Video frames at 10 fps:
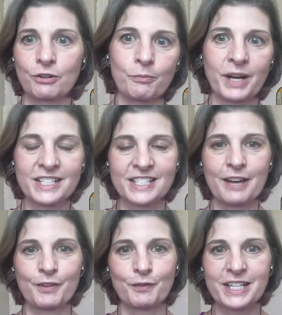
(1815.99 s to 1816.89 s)
own boss and
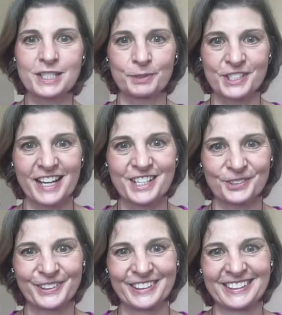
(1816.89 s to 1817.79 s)
have a flexible
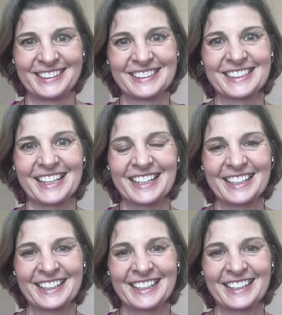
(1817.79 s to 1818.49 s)
schedule. Like,